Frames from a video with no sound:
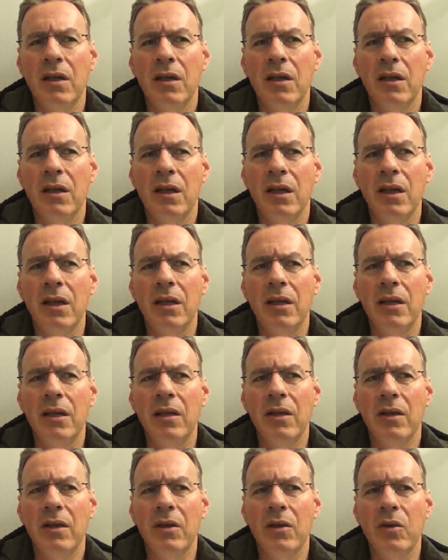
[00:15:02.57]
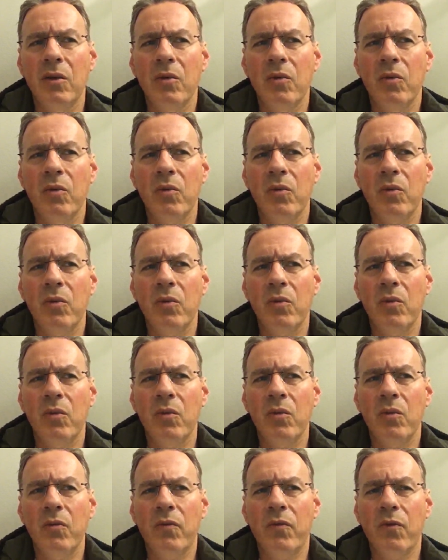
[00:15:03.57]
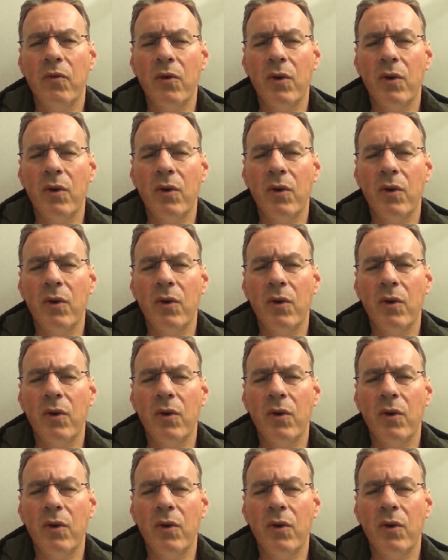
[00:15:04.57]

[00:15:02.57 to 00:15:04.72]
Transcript: like for